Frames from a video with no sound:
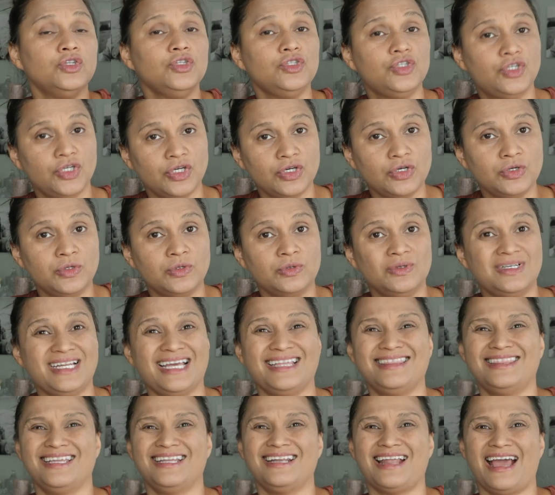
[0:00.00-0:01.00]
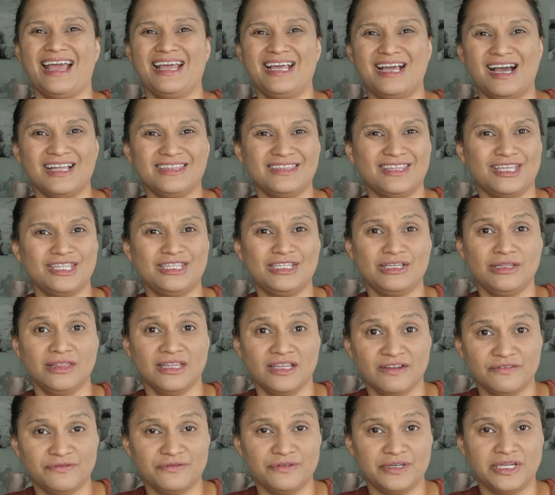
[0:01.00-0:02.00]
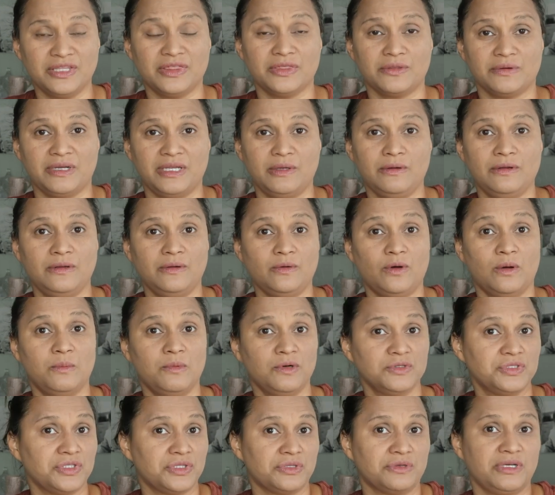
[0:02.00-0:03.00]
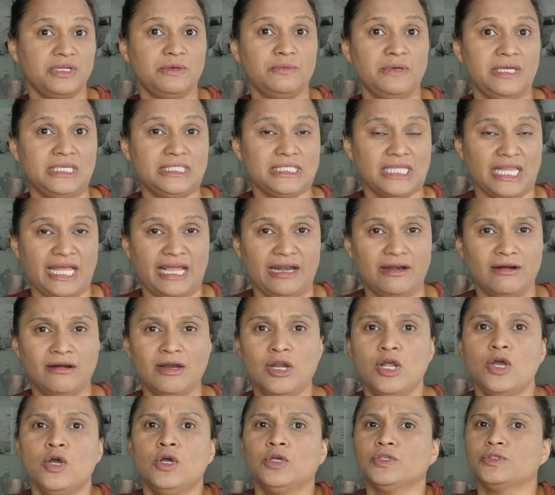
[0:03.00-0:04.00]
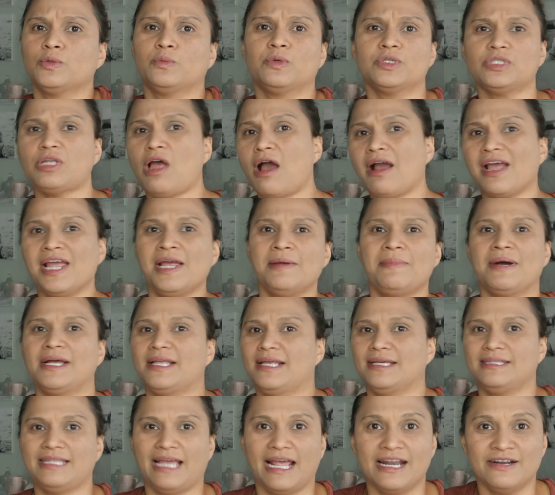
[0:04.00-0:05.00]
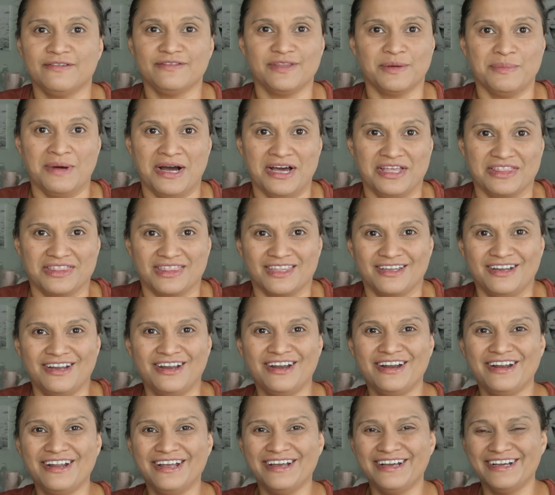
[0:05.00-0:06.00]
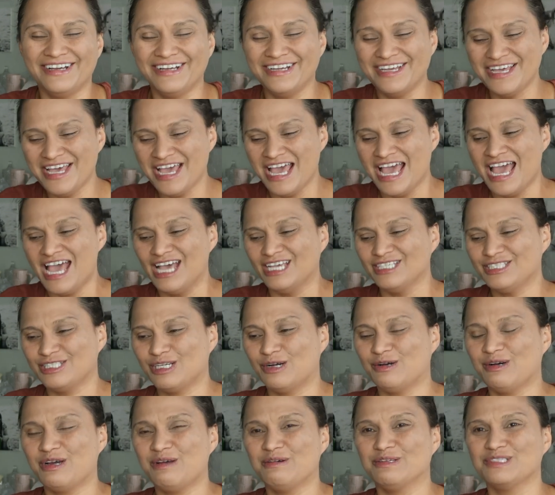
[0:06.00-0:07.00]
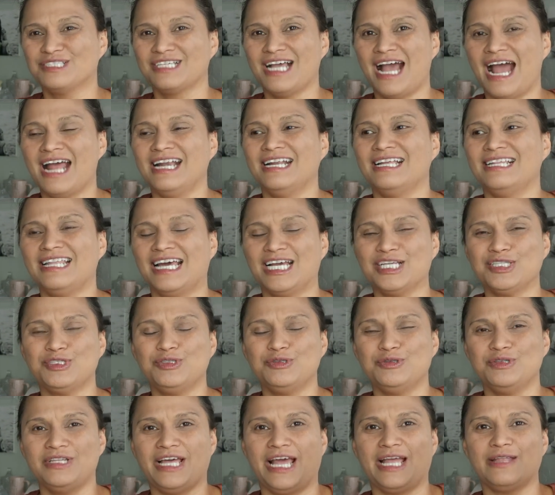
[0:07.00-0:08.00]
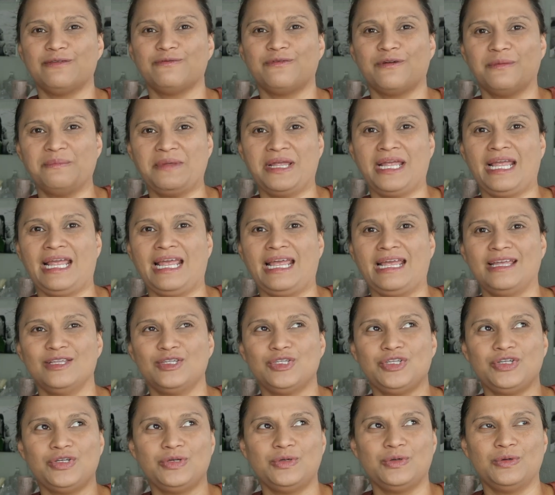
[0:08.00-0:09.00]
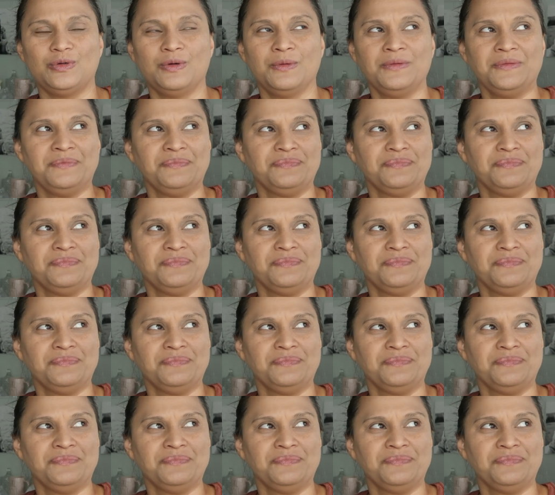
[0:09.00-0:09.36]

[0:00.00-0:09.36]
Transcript: June, and then I got the delivery three almost three weeks later, so we're talking about at the end of the month. So it was kind of like too late for me to